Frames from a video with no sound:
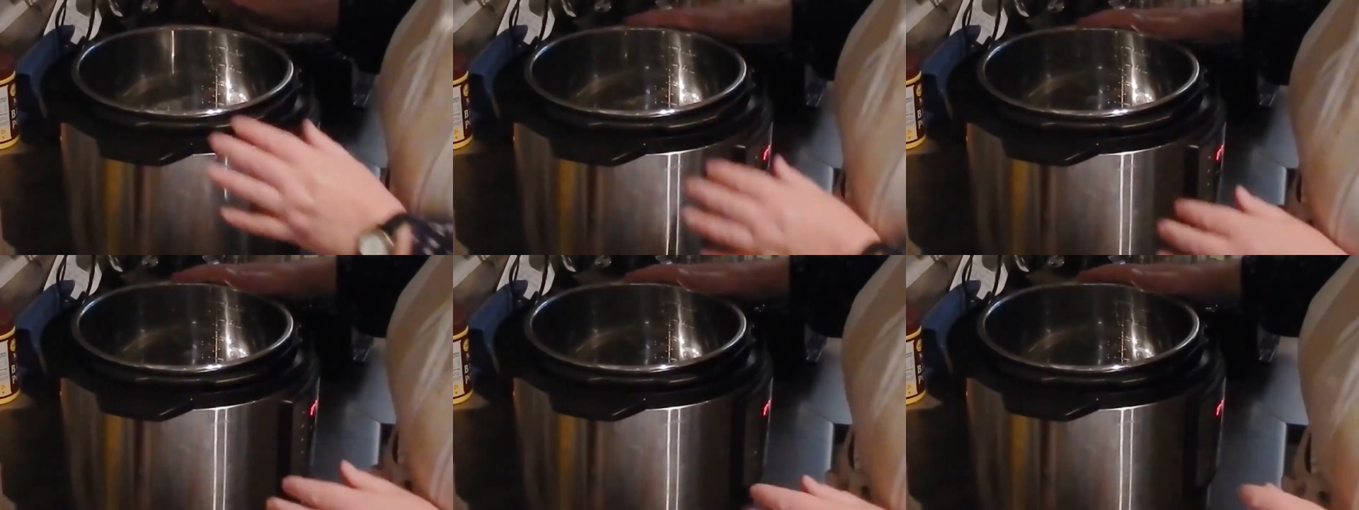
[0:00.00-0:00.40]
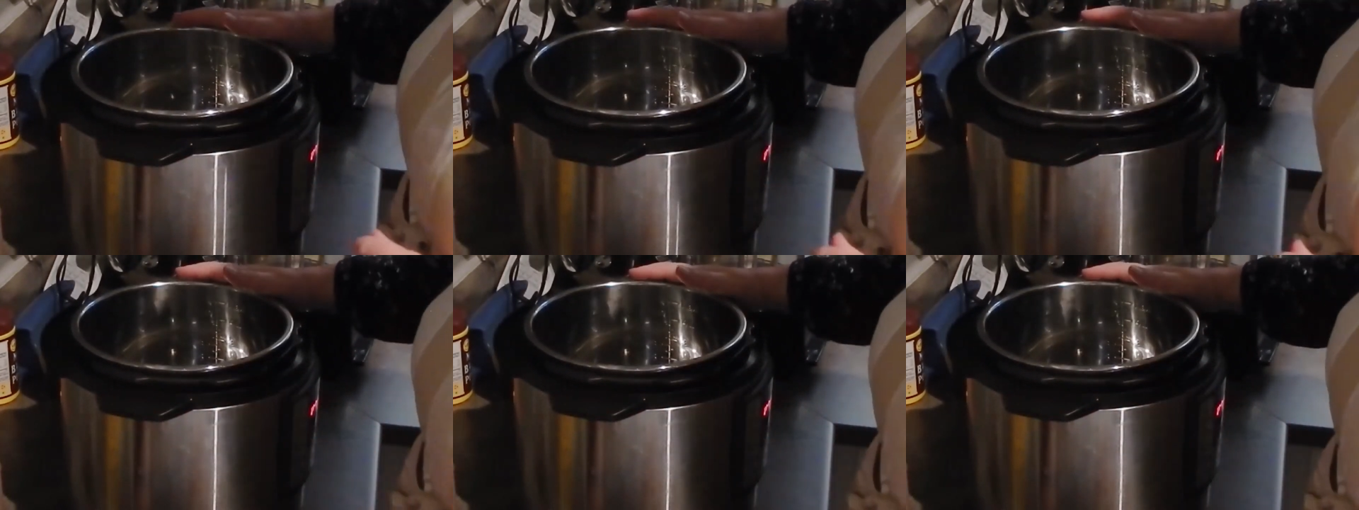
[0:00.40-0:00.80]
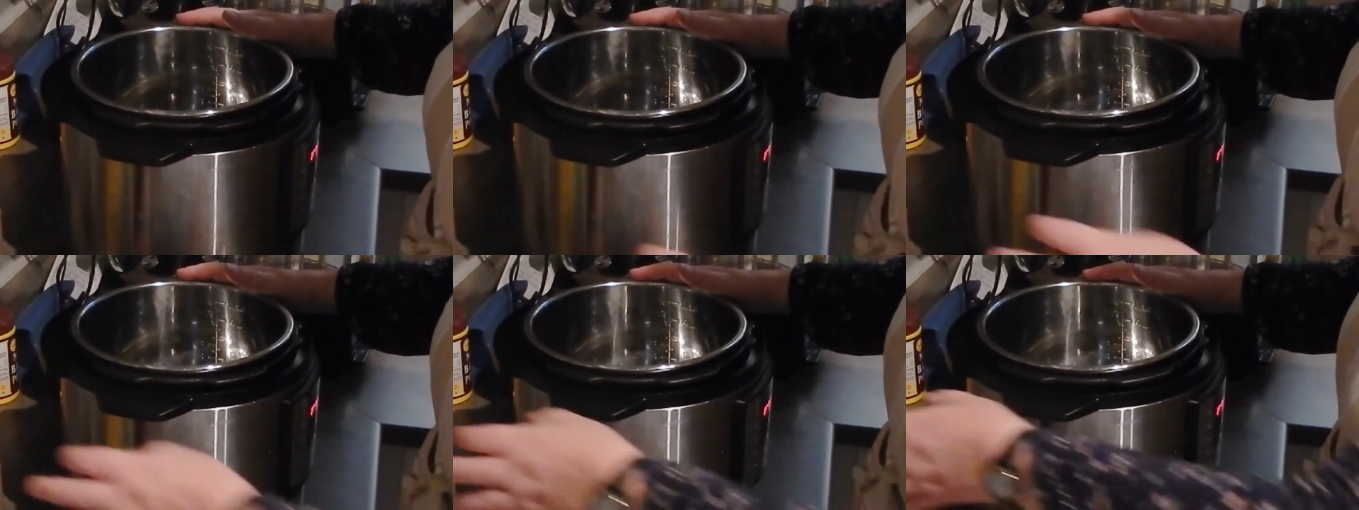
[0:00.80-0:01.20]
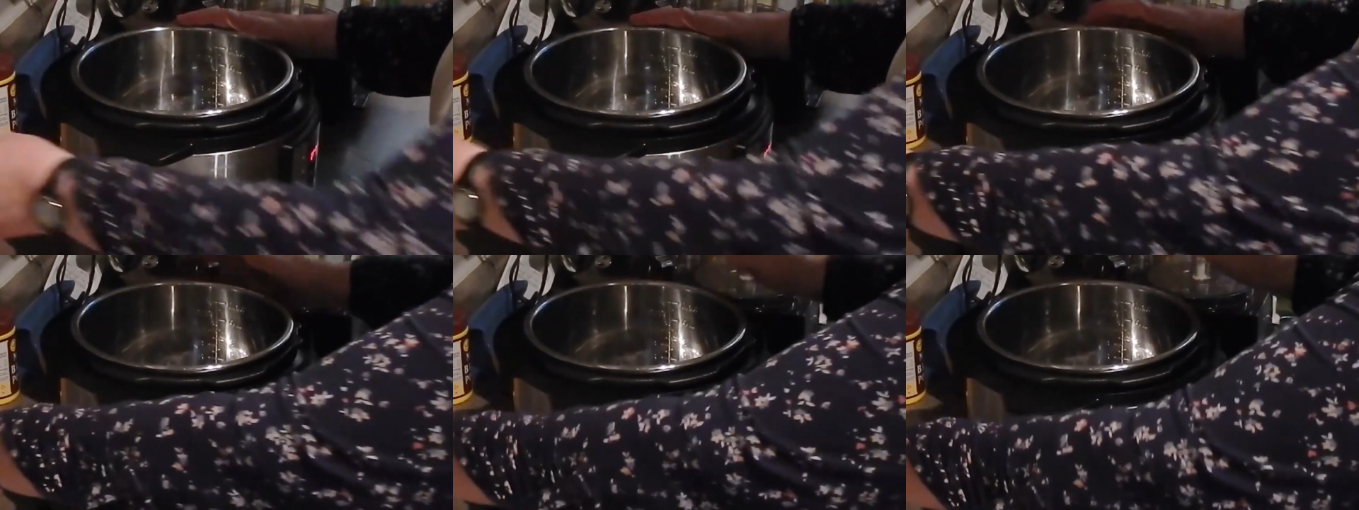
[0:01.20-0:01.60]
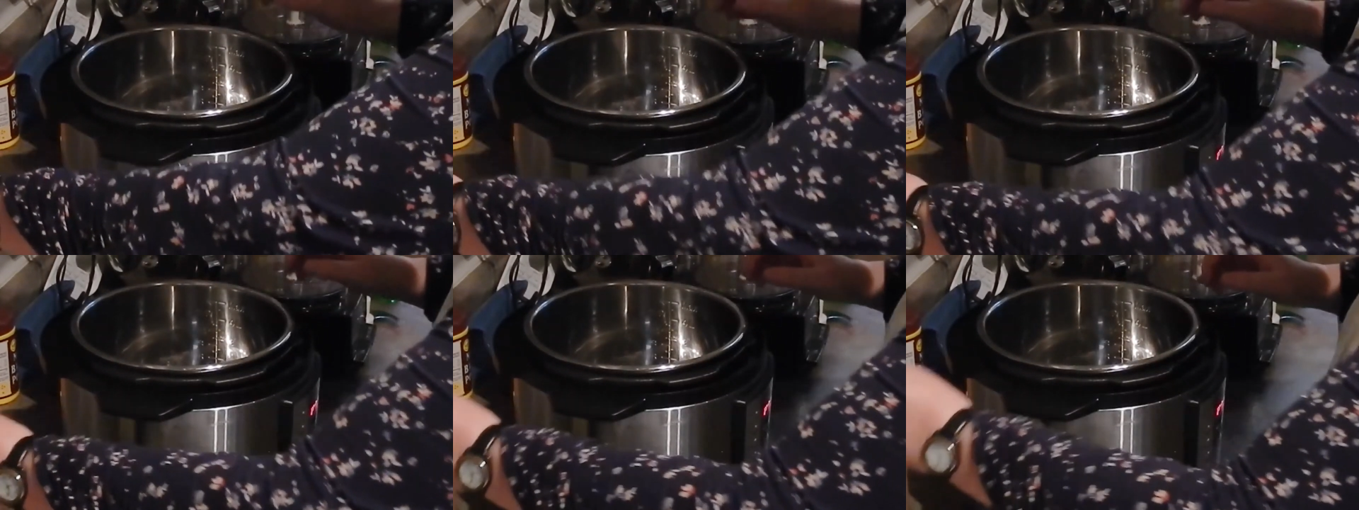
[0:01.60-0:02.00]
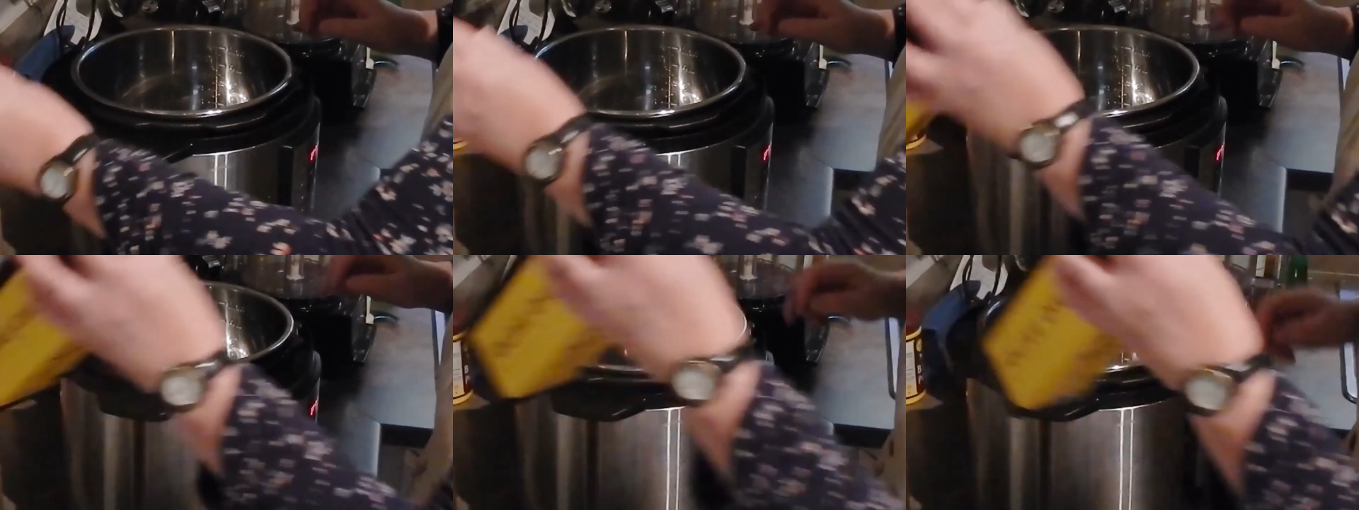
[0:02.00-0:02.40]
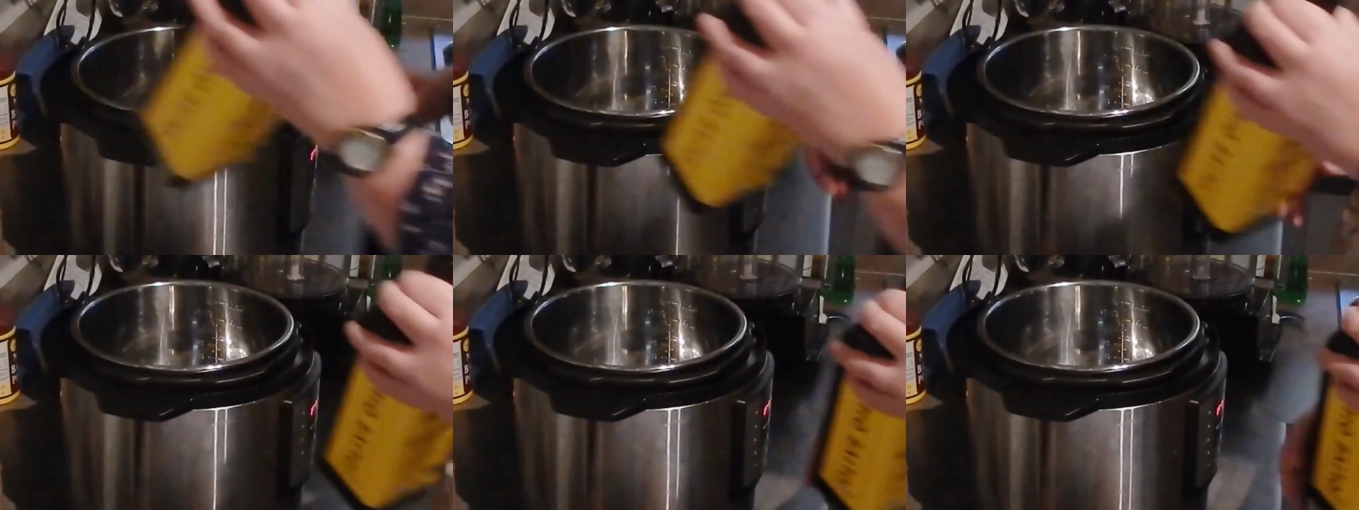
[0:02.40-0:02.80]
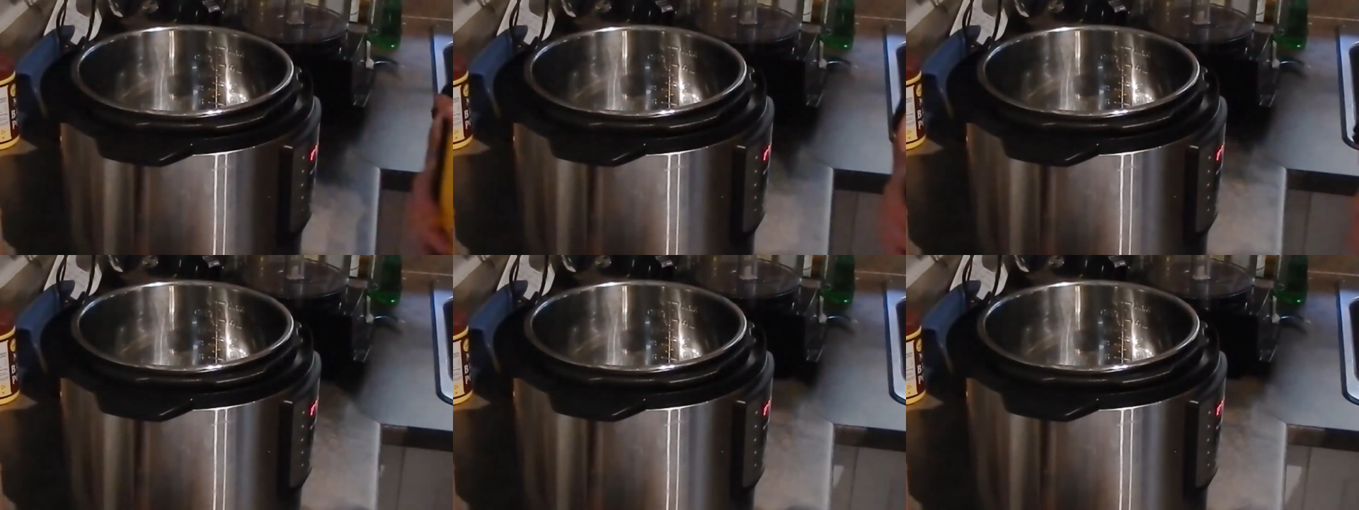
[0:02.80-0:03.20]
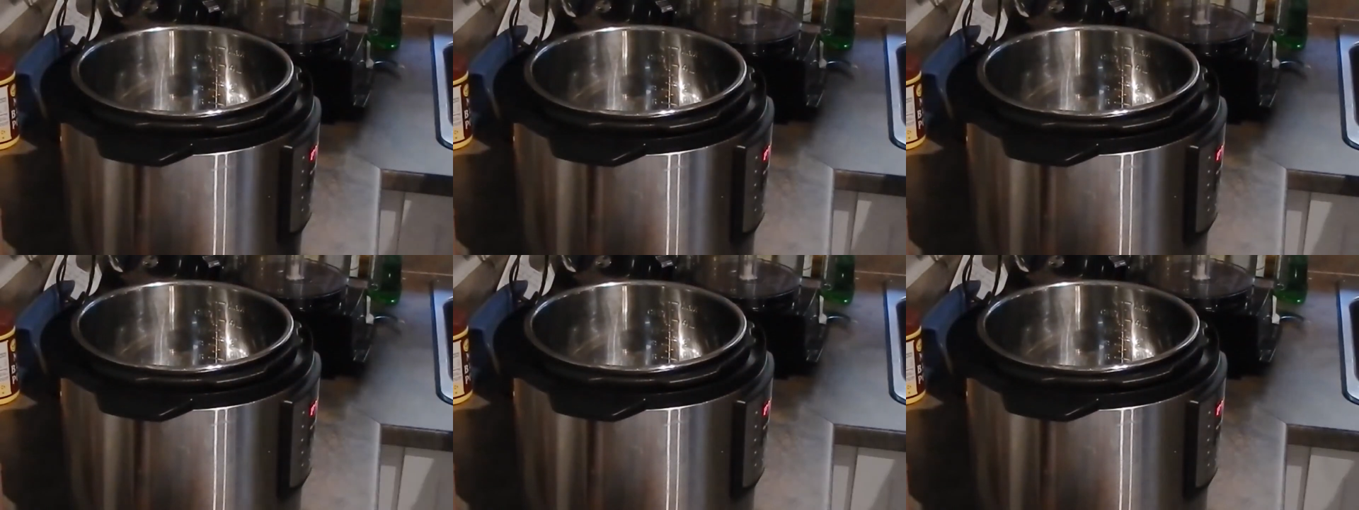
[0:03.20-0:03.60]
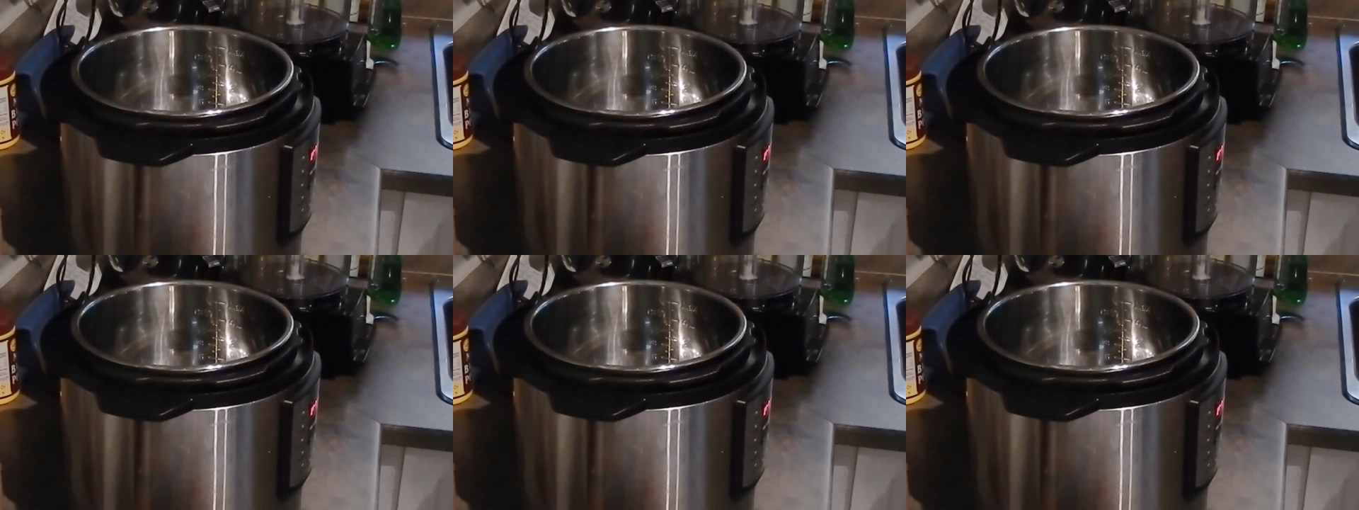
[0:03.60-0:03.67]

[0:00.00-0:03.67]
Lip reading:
[unreadable: no face in view]